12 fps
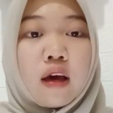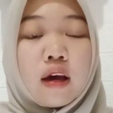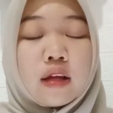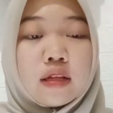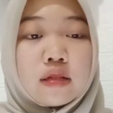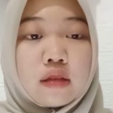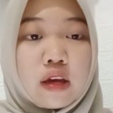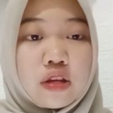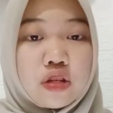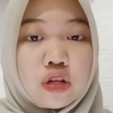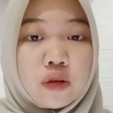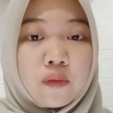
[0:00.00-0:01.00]
At this
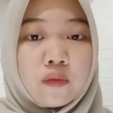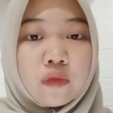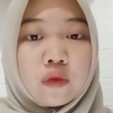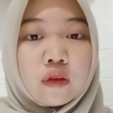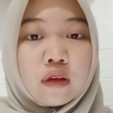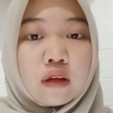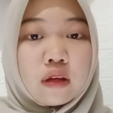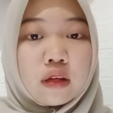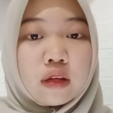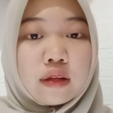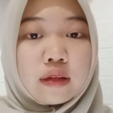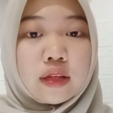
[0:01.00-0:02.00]
stage,
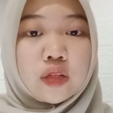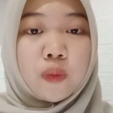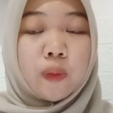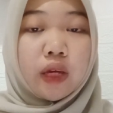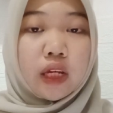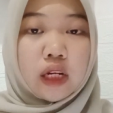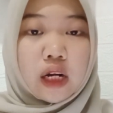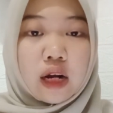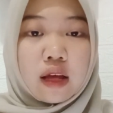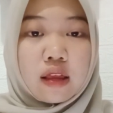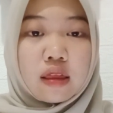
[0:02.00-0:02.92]
the speaker